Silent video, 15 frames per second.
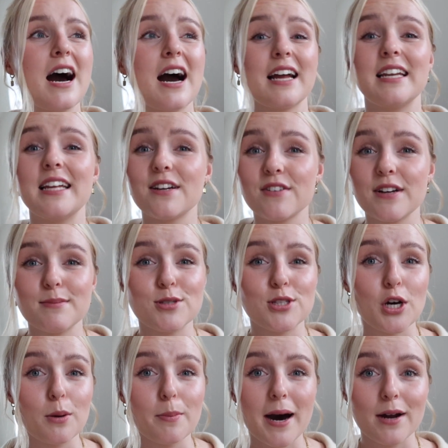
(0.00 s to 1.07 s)
I literally am
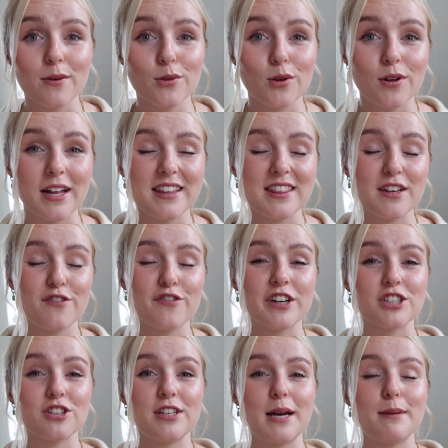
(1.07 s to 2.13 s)
so bad with all like the
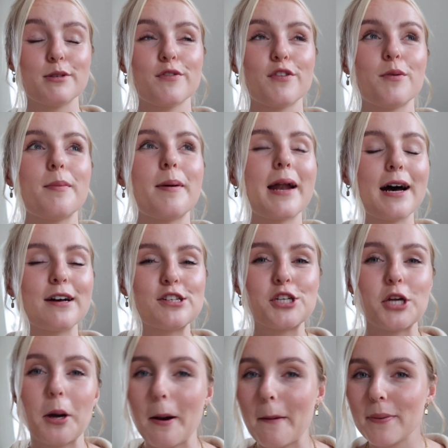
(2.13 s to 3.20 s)
official names of them, but
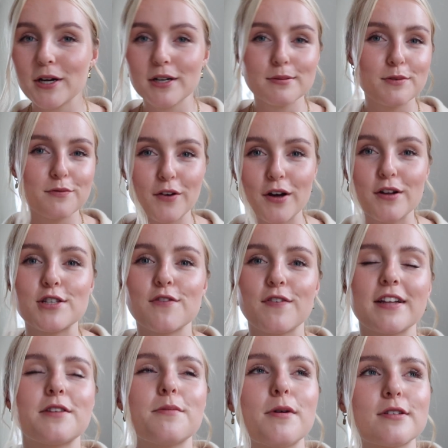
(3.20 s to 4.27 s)
I'll put up some photos of
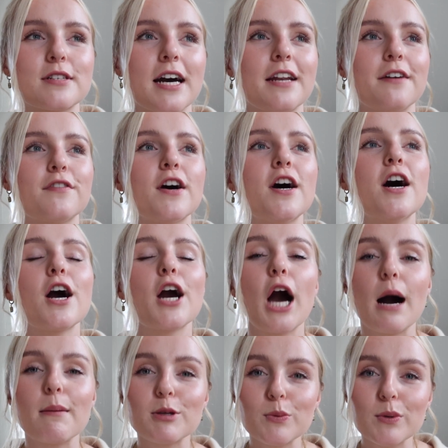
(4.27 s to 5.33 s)
like the most kind of
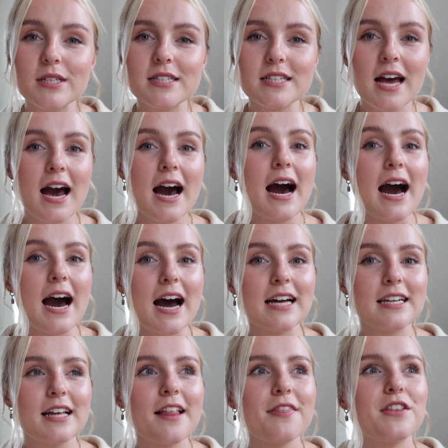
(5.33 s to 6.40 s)
common ones,
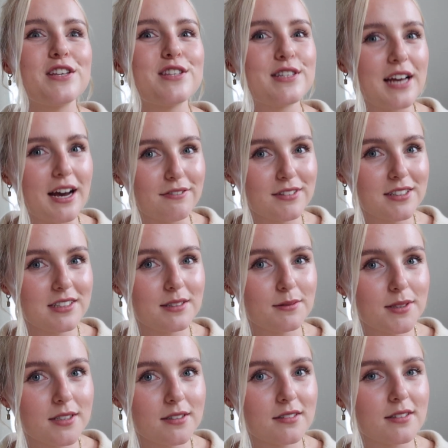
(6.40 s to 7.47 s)
and there's definitely some
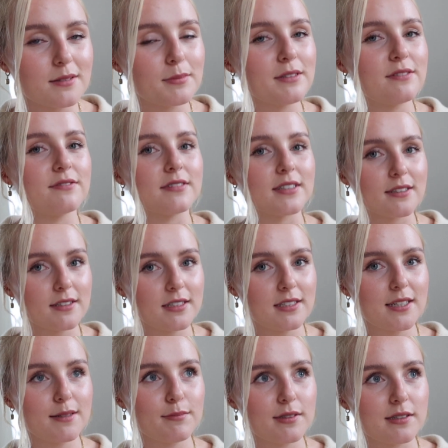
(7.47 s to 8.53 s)
of those I'll be very
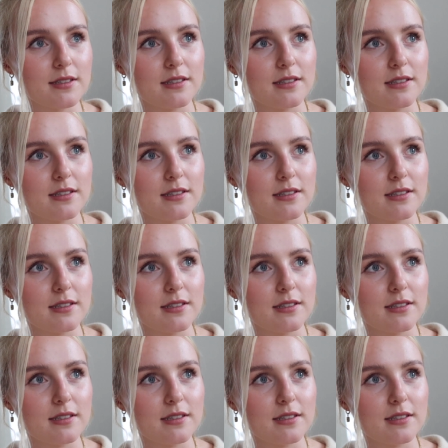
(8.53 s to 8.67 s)
tempted